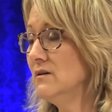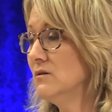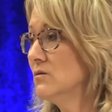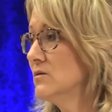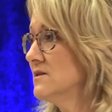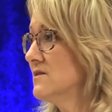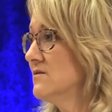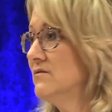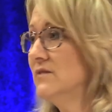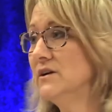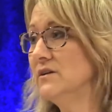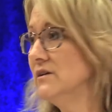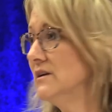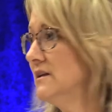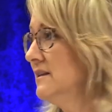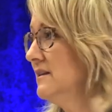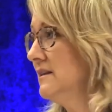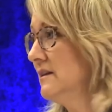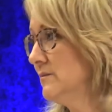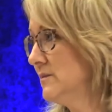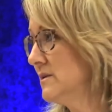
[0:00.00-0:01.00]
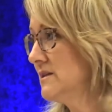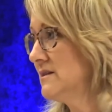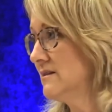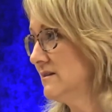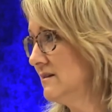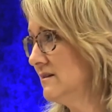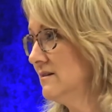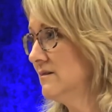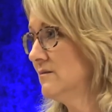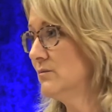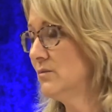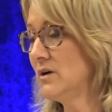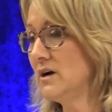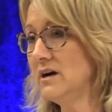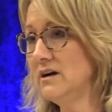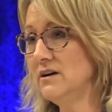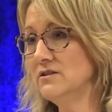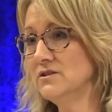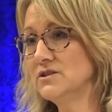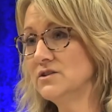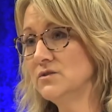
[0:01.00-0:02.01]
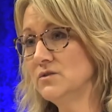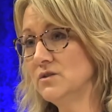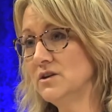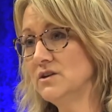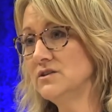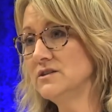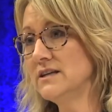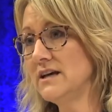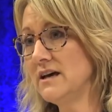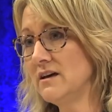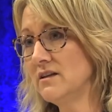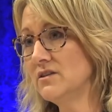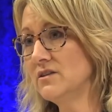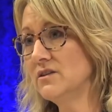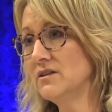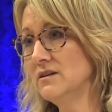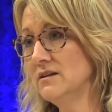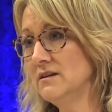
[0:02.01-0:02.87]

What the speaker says: was very limited prior to their death.